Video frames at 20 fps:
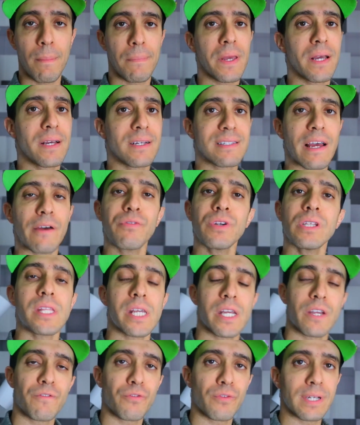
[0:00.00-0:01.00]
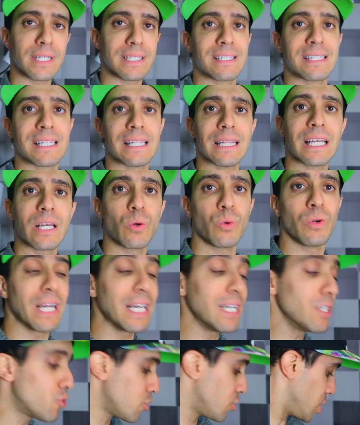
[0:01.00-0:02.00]
because everything freezes in liquid
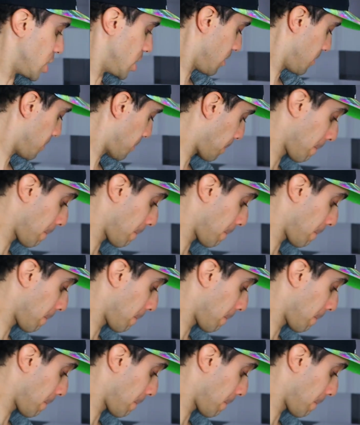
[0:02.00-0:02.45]
nitrogen.